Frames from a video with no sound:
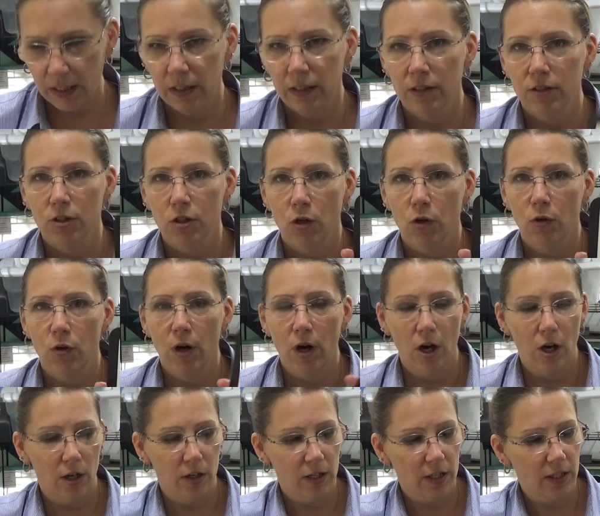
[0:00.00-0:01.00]
so
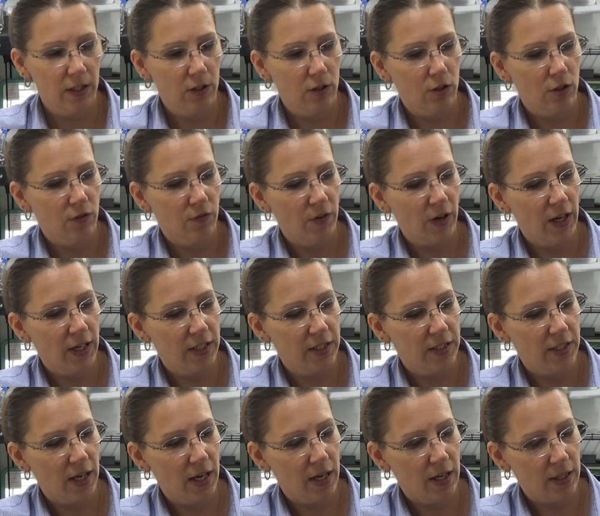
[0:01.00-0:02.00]
on here, if I
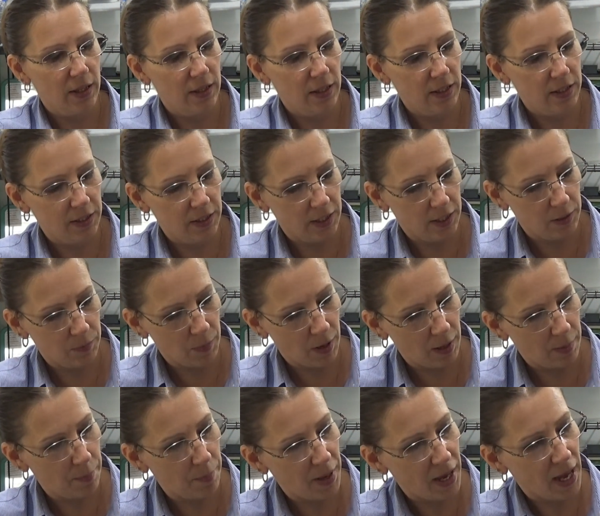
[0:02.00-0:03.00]
say this is
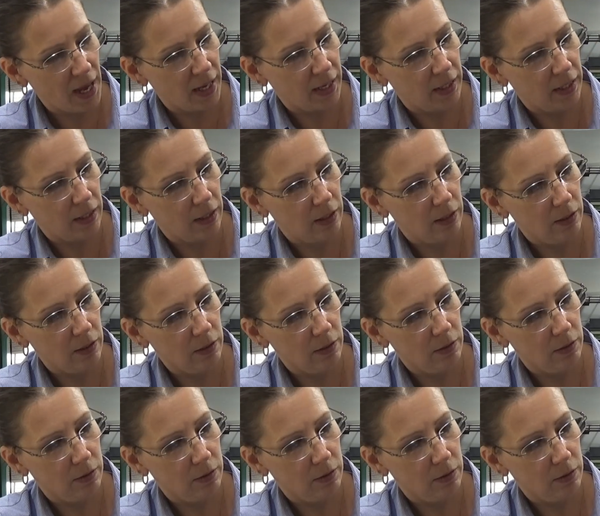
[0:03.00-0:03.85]
my backing,